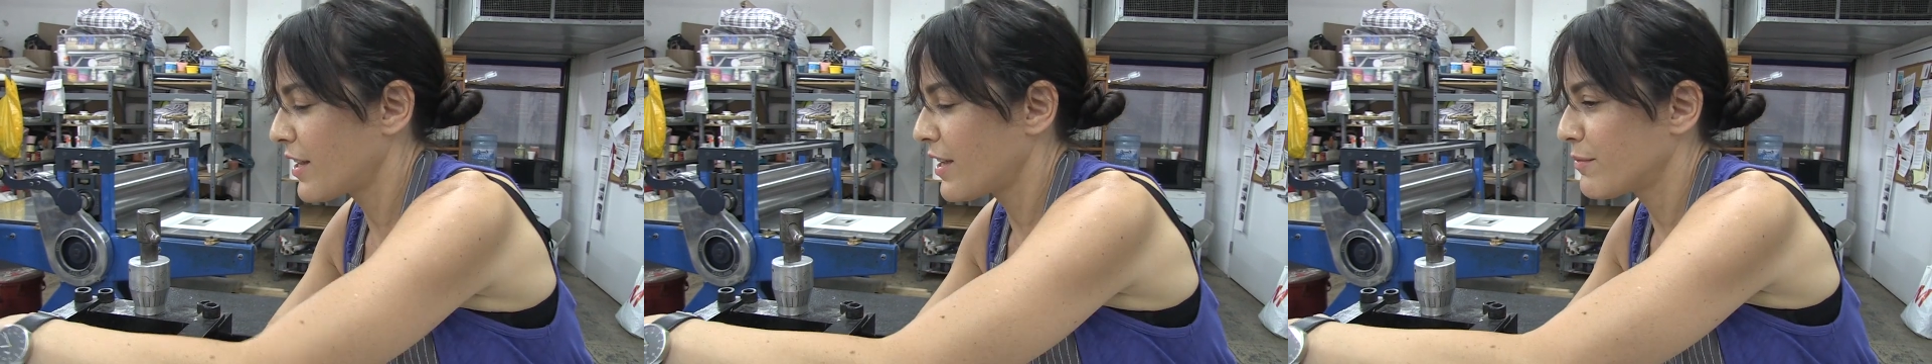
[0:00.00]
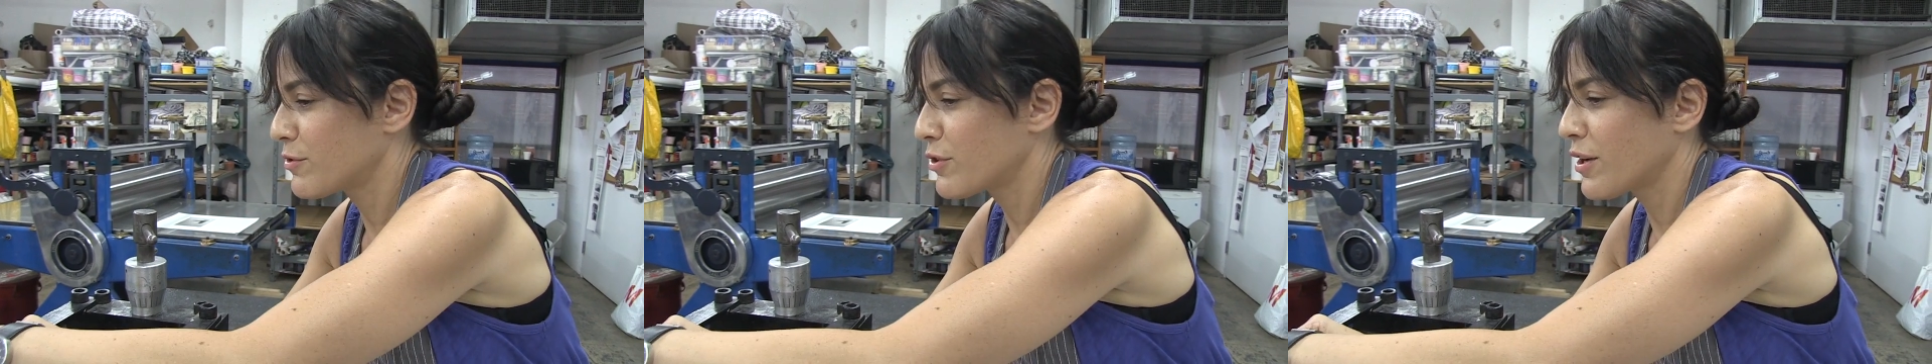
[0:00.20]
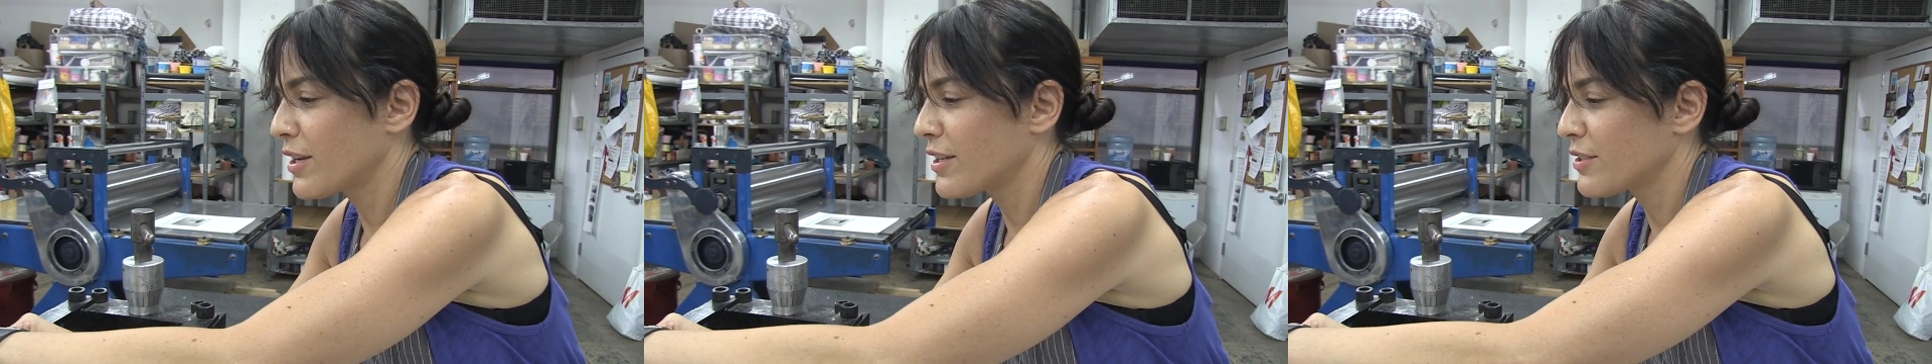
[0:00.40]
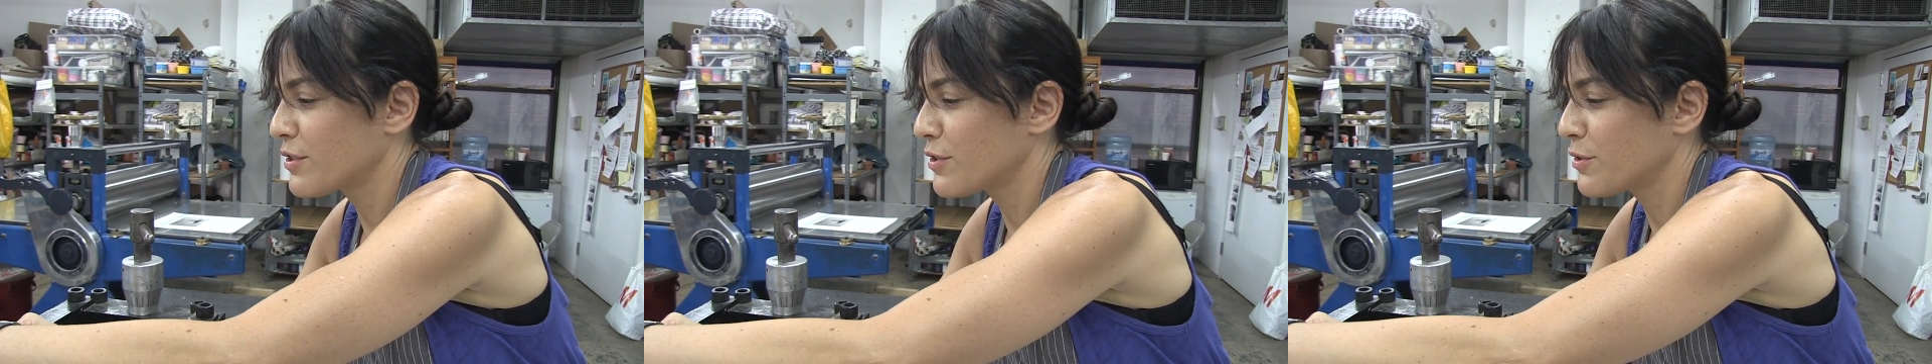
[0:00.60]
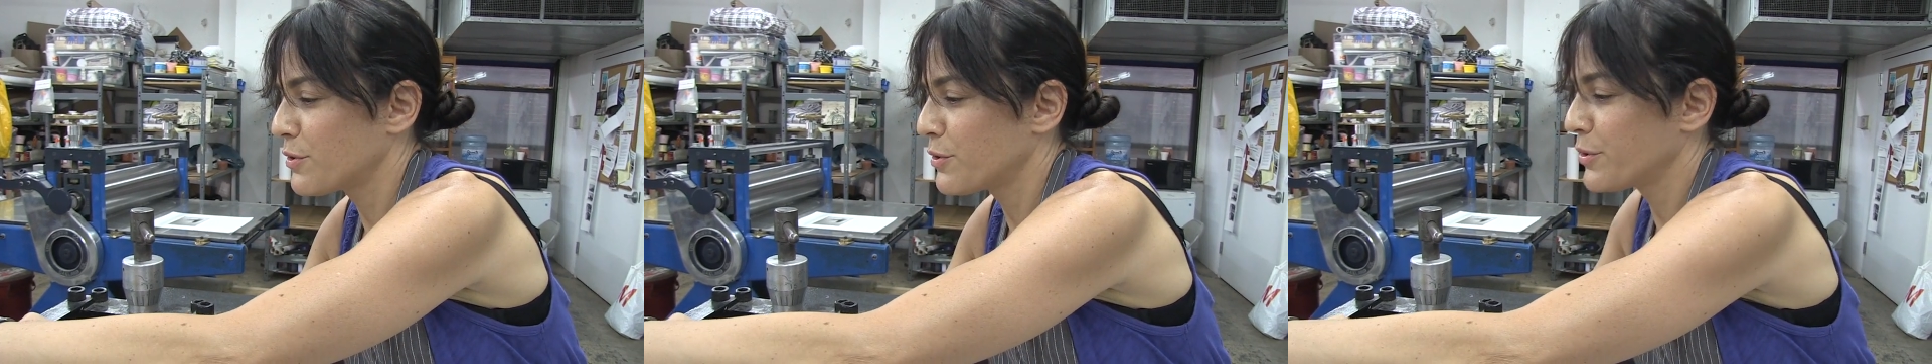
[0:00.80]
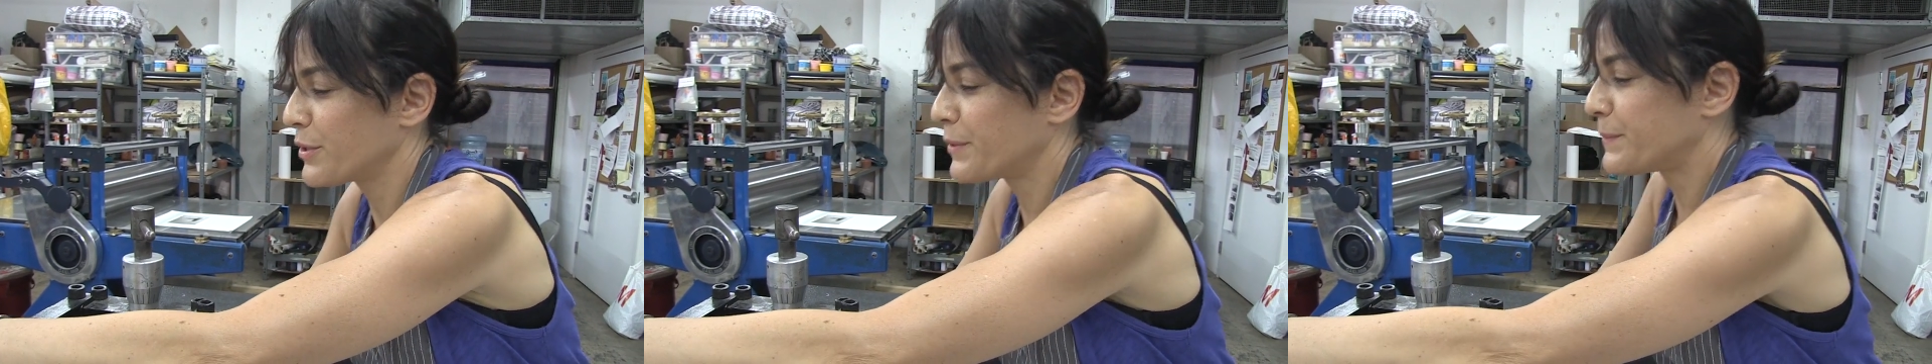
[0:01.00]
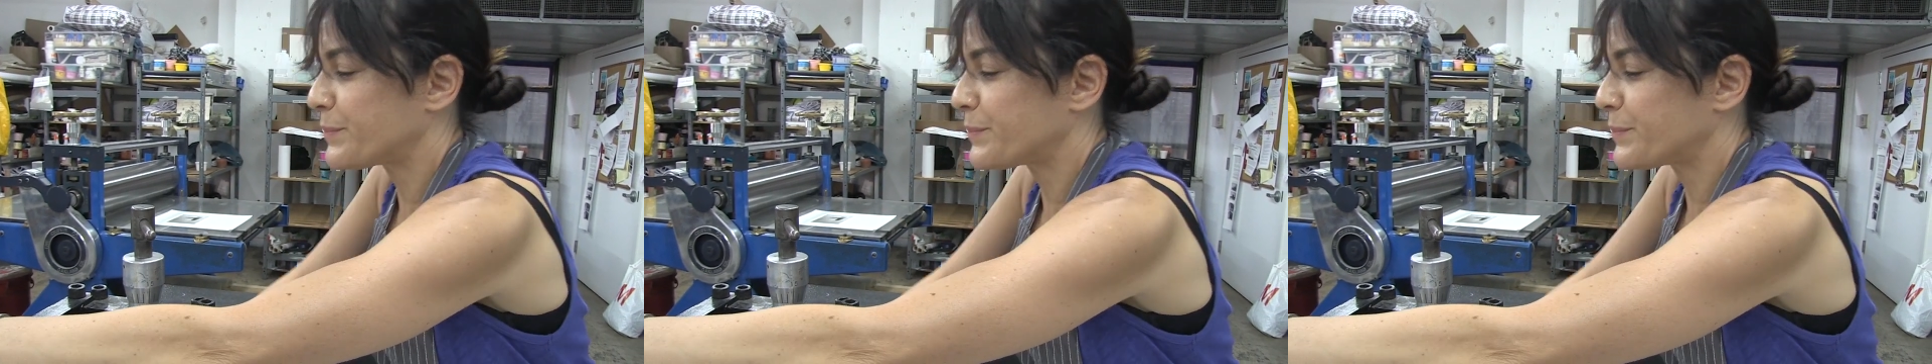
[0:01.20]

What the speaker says: I'm trying to